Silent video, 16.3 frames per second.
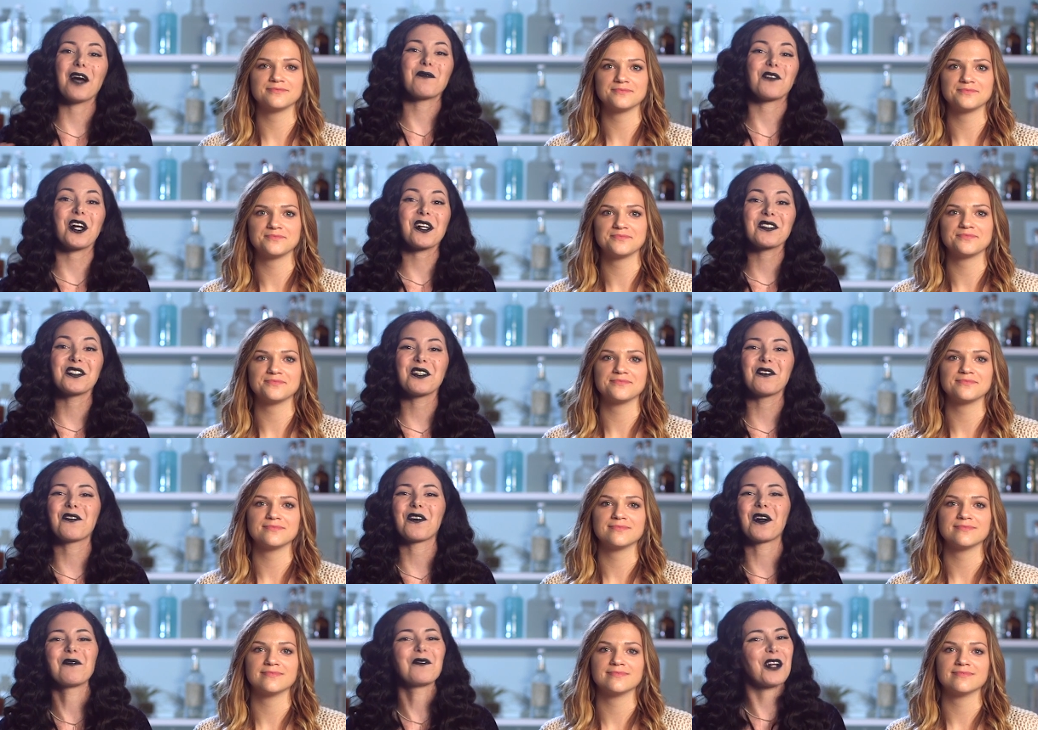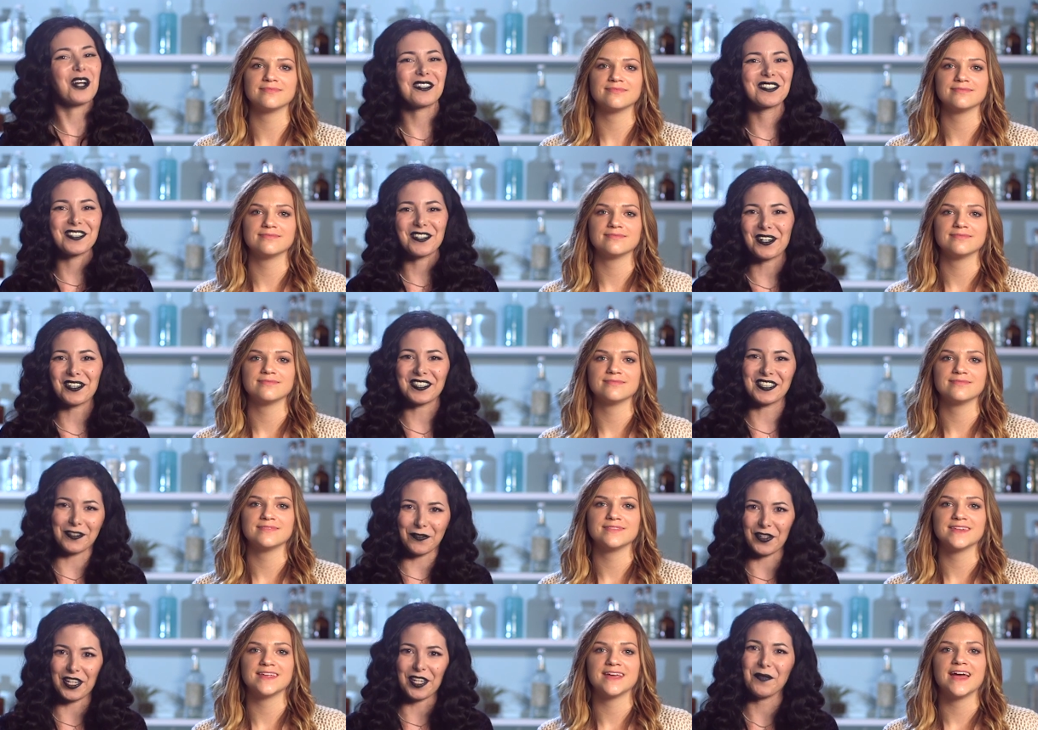Speaker 1: I'm Roxy from Roxy Rocks
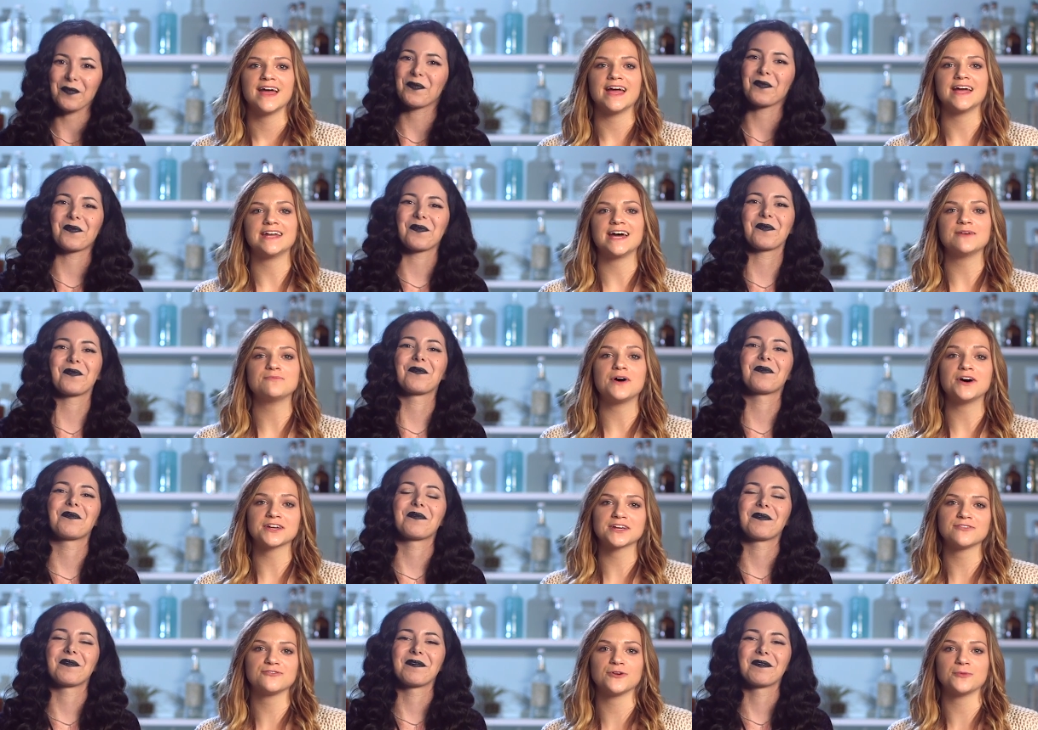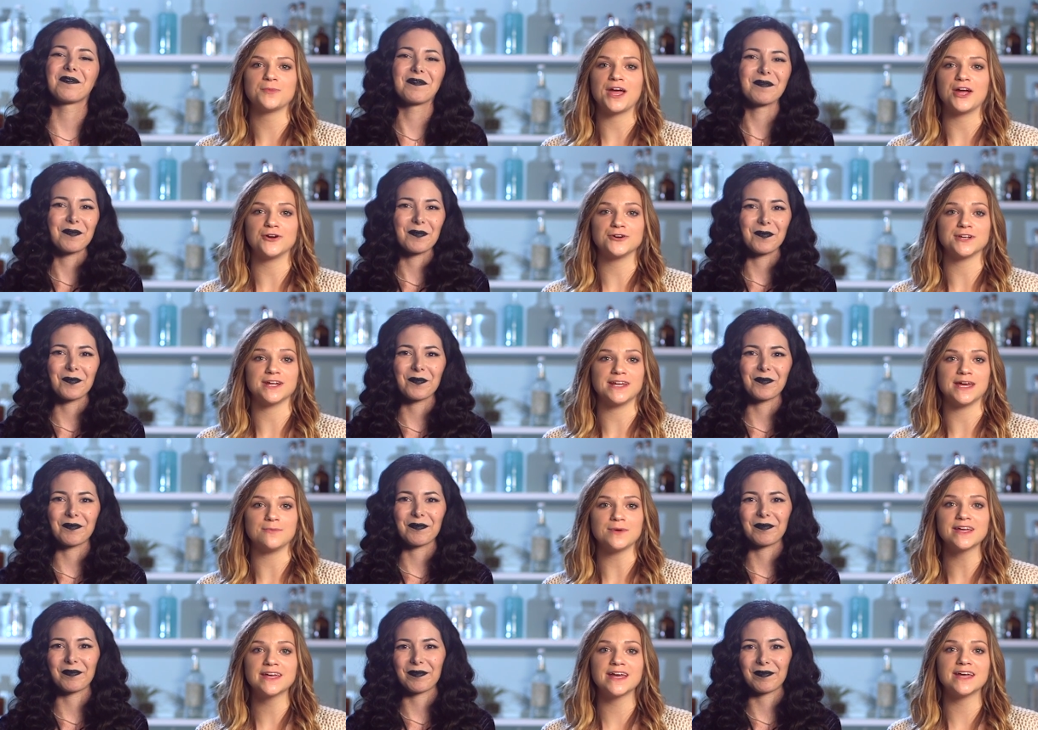TV.
Speaker 2: And I'm Monica from
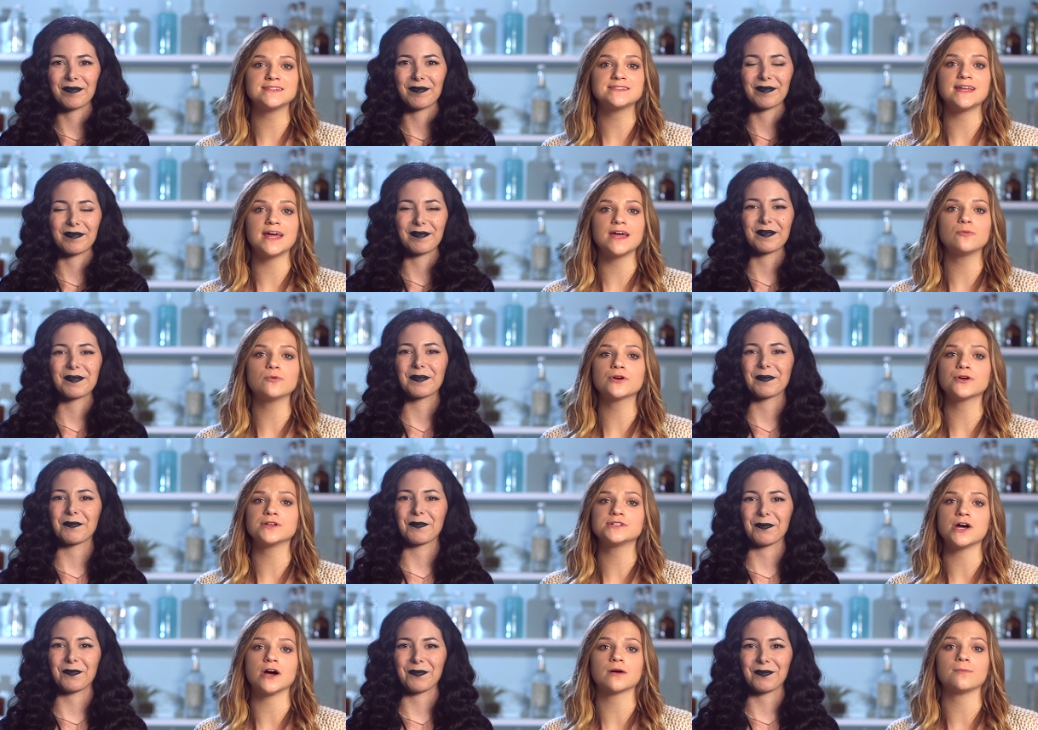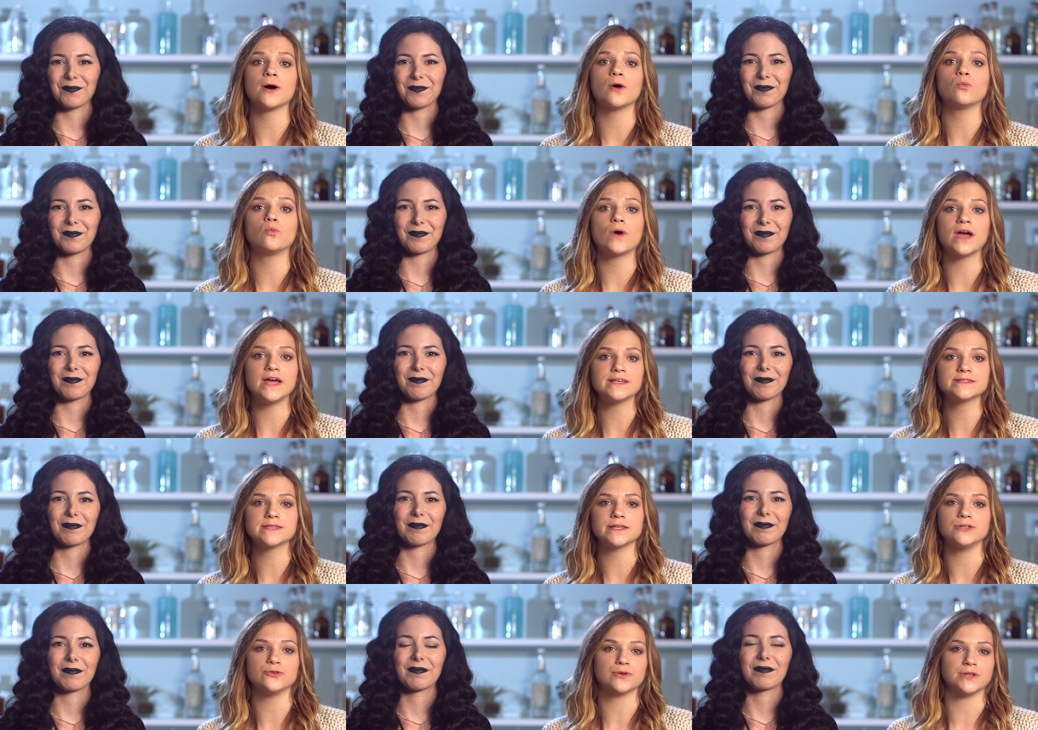Hairodynamic, and today we're going to talk about ways
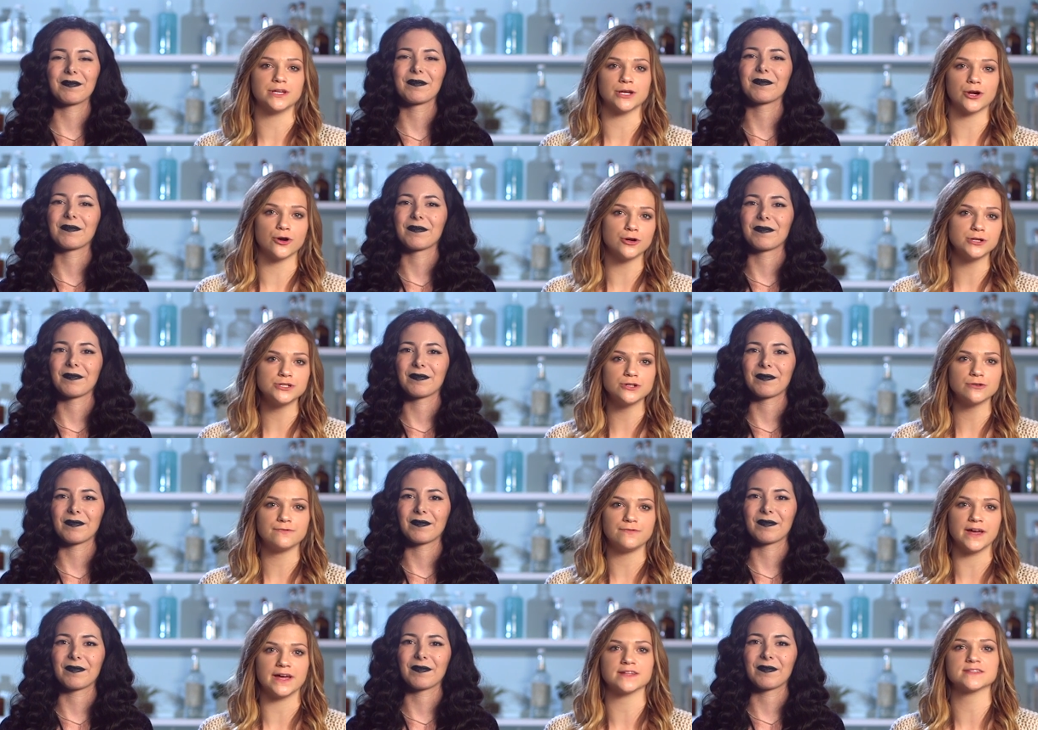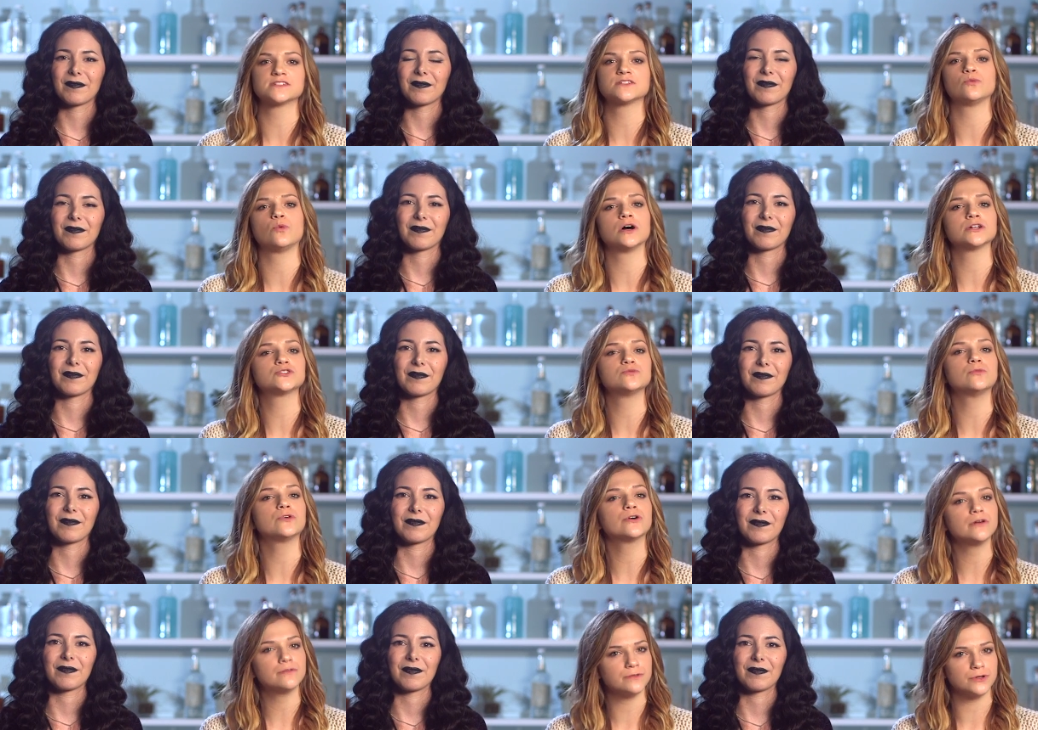that you can encourage your fans to watch
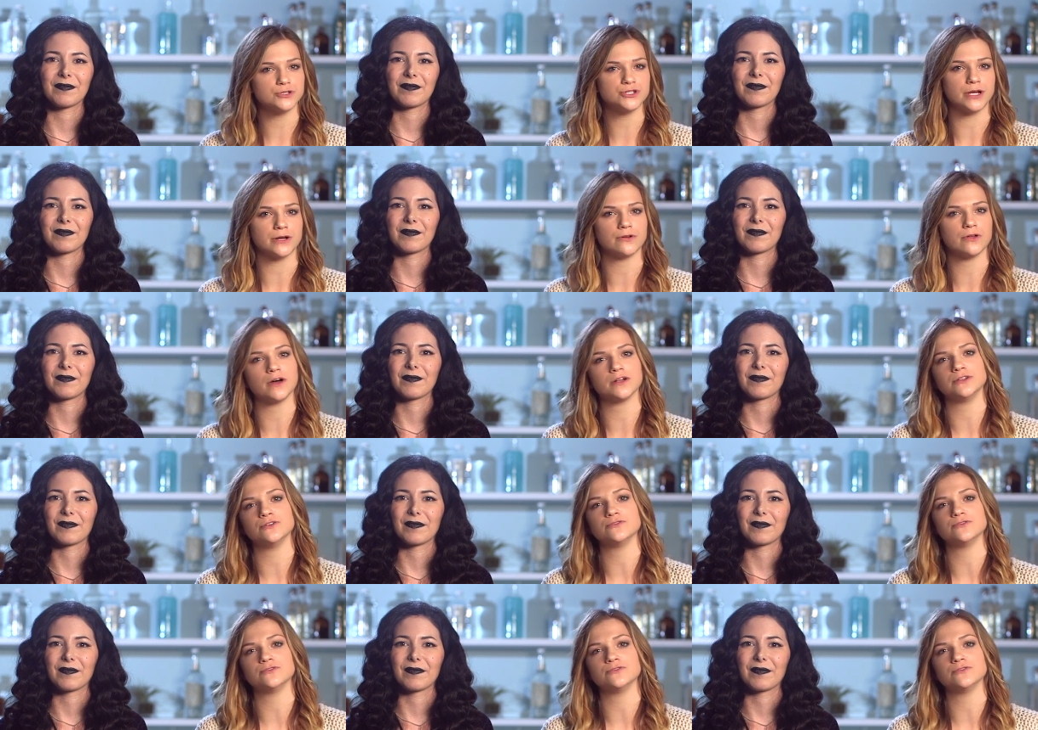more of your channel on